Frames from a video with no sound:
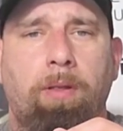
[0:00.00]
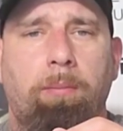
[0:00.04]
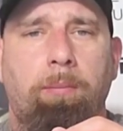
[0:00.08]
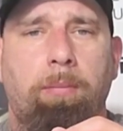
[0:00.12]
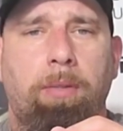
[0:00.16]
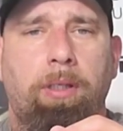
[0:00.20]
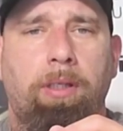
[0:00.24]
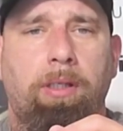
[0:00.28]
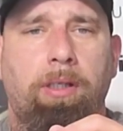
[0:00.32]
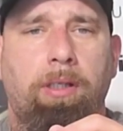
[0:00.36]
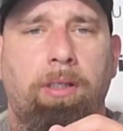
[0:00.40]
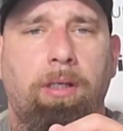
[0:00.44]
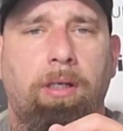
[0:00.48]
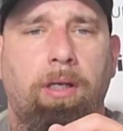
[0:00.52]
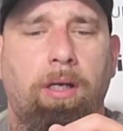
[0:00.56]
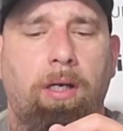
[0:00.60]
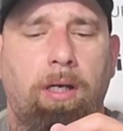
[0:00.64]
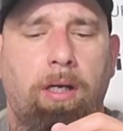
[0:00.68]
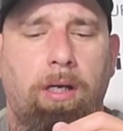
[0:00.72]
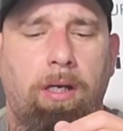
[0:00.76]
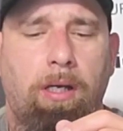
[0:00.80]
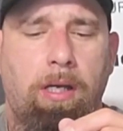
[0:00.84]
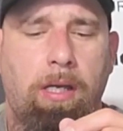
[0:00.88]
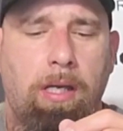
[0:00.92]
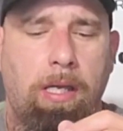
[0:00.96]
Meaning,
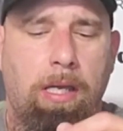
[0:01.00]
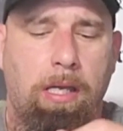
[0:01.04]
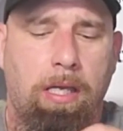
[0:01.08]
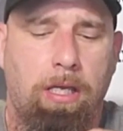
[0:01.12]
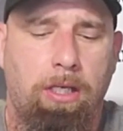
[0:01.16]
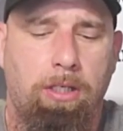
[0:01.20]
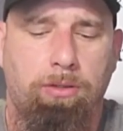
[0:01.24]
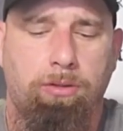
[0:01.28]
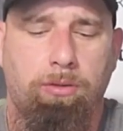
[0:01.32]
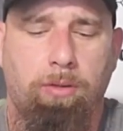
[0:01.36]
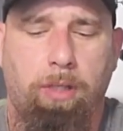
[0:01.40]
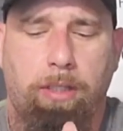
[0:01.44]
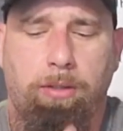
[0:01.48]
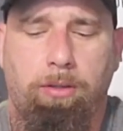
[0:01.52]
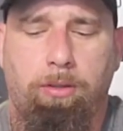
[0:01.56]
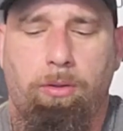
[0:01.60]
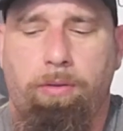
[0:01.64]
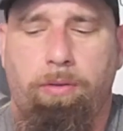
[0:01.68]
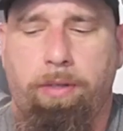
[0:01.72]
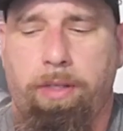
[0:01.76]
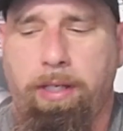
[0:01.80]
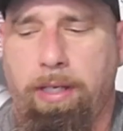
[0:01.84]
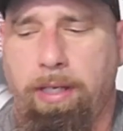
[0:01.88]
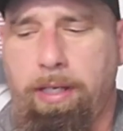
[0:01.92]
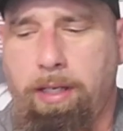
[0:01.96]
so I know
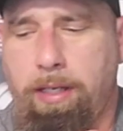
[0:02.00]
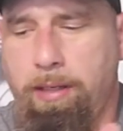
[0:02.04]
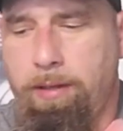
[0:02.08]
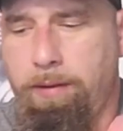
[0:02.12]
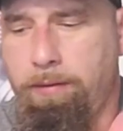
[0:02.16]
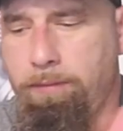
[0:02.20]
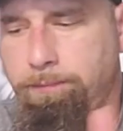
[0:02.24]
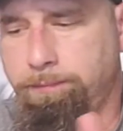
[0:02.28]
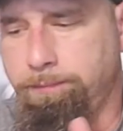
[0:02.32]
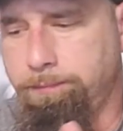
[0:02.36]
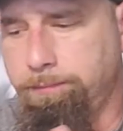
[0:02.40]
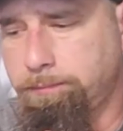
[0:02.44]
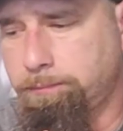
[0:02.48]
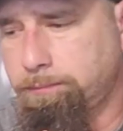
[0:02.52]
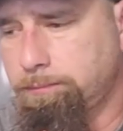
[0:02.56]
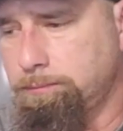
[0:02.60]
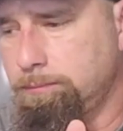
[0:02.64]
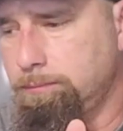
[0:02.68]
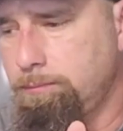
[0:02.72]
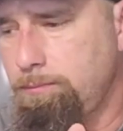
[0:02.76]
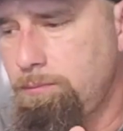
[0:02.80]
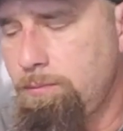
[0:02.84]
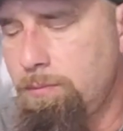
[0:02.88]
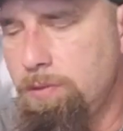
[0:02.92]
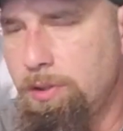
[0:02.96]
they have
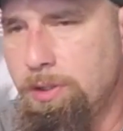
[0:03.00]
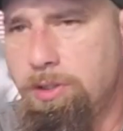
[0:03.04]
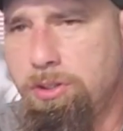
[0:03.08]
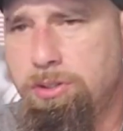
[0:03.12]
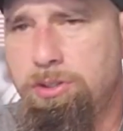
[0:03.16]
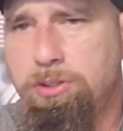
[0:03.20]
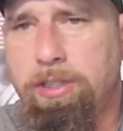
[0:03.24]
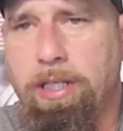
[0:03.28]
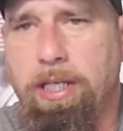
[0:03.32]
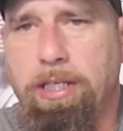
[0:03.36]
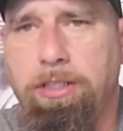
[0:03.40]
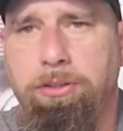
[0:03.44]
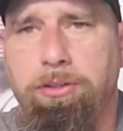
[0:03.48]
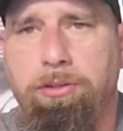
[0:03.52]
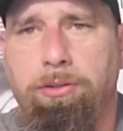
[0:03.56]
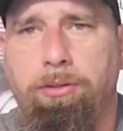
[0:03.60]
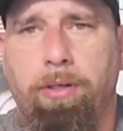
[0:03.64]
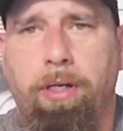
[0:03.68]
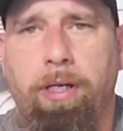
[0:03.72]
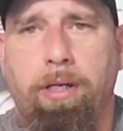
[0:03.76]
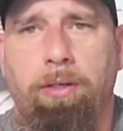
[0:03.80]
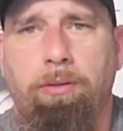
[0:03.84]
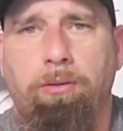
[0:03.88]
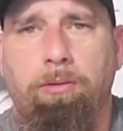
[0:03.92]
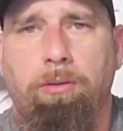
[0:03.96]
a stand your
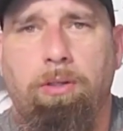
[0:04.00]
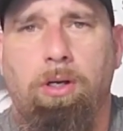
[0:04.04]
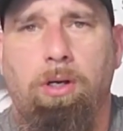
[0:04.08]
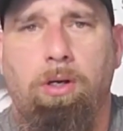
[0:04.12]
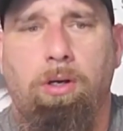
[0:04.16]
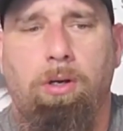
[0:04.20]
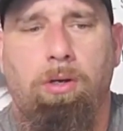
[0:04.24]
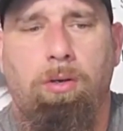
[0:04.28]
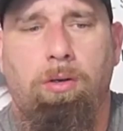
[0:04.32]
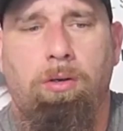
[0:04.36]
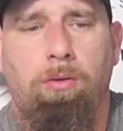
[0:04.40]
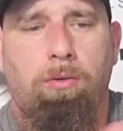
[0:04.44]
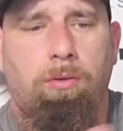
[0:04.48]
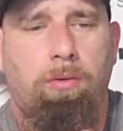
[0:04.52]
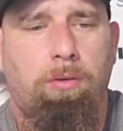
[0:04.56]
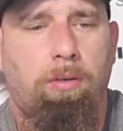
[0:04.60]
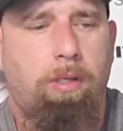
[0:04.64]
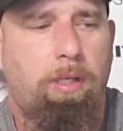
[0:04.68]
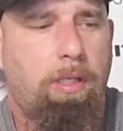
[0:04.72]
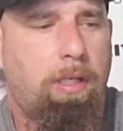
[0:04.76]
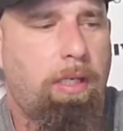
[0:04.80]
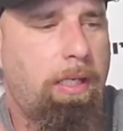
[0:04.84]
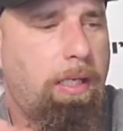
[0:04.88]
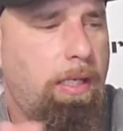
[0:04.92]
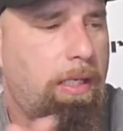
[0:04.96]
ground law,
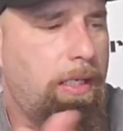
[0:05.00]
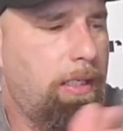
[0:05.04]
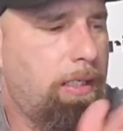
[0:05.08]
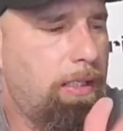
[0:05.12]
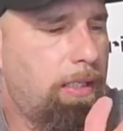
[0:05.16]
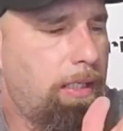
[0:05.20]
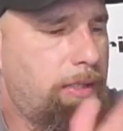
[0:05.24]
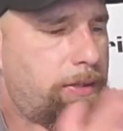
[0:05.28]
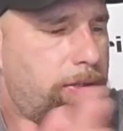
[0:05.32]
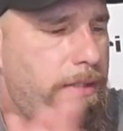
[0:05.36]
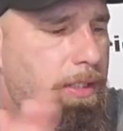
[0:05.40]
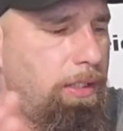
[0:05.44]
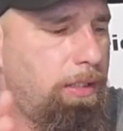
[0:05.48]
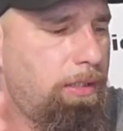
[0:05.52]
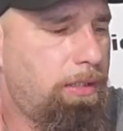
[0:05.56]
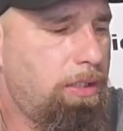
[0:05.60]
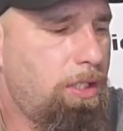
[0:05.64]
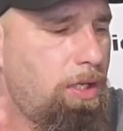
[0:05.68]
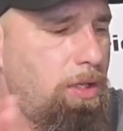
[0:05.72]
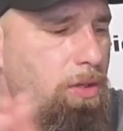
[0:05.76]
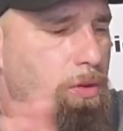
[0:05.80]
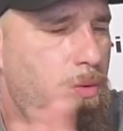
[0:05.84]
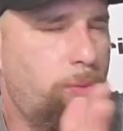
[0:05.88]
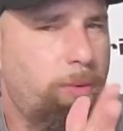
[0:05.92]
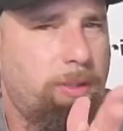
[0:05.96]
and I think
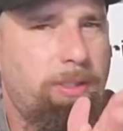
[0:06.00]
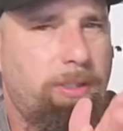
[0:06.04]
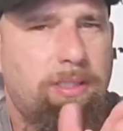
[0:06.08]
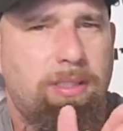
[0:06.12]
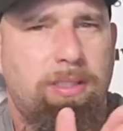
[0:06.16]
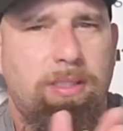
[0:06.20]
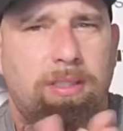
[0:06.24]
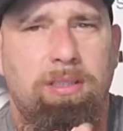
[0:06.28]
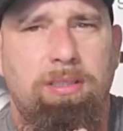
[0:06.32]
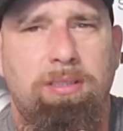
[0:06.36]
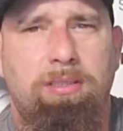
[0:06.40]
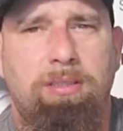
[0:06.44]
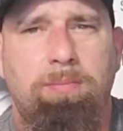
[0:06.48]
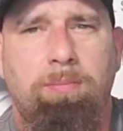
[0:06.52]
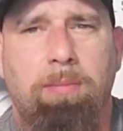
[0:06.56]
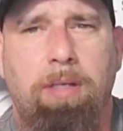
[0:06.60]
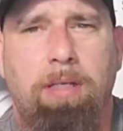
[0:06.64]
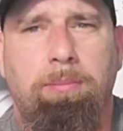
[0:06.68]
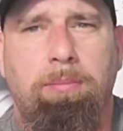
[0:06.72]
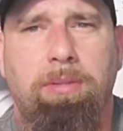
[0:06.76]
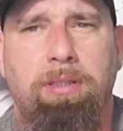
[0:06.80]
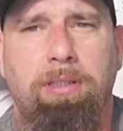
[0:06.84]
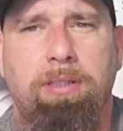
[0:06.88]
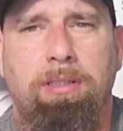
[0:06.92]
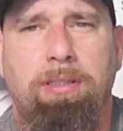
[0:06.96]
the other one is
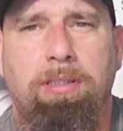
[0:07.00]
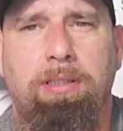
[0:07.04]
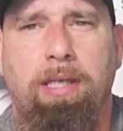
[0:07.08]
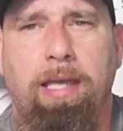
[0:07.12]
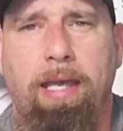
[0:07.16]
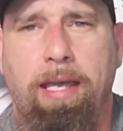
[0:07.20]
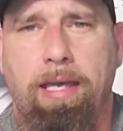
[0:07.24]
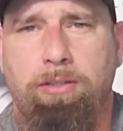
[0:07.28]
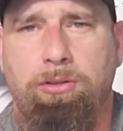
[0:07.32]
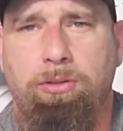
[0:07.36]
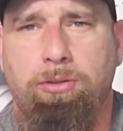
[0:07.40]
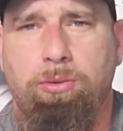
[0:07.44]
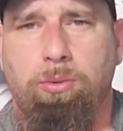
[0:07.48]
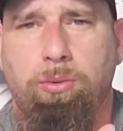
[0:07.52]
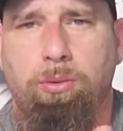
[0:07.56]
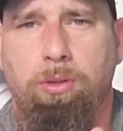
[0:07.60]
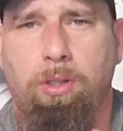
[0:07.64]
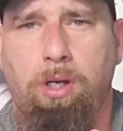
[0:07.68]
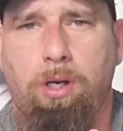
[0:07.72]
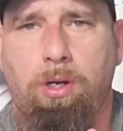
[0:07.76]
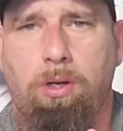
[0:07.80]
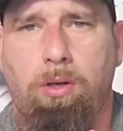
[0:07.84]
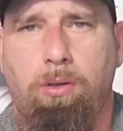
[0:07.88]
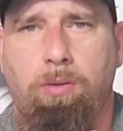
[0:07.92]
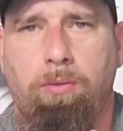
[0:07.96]
maybe castle
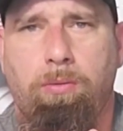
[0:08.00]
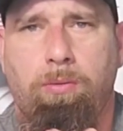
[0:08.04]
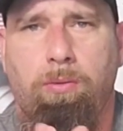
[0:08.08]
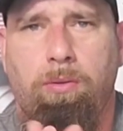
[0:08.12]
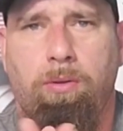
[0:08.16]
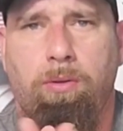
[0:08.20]
law.